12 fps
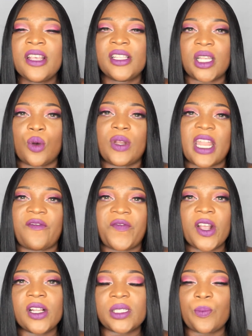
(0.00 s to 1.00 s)
So when I
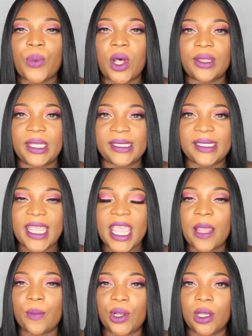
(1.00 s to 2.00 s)
first bought this
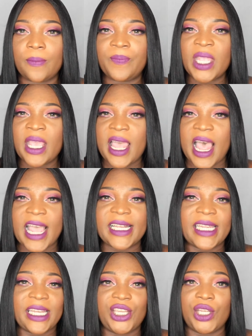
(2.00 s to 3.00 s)
camera, I
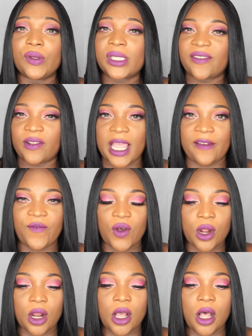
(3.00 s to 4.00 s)
didn't use it for like
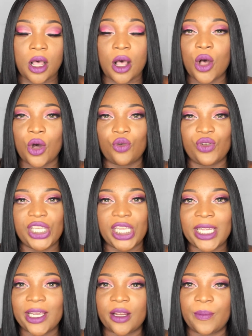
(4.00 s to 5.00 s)
for a whole
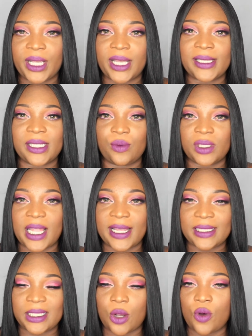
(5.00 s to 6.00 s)
year because it was
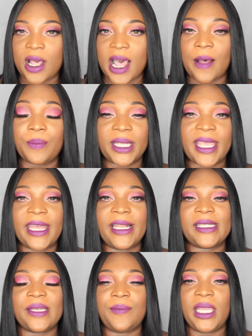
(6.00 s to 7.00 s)
like so
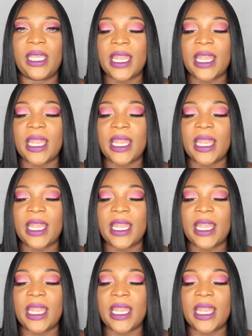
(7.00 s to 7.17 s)
complicated to me.